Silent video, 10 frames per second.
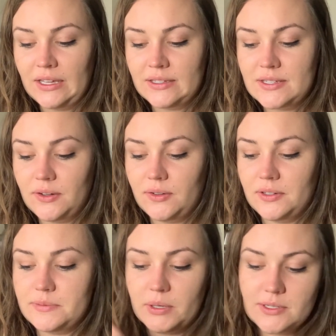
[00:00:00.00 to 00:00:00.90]
So
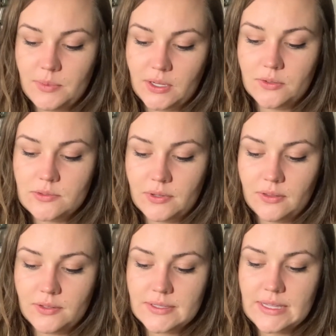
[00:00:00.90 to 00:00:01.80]
espresso maker is one of
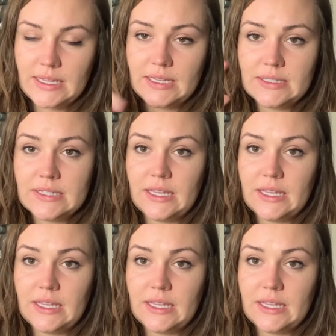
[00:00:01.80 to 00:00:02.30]
those things.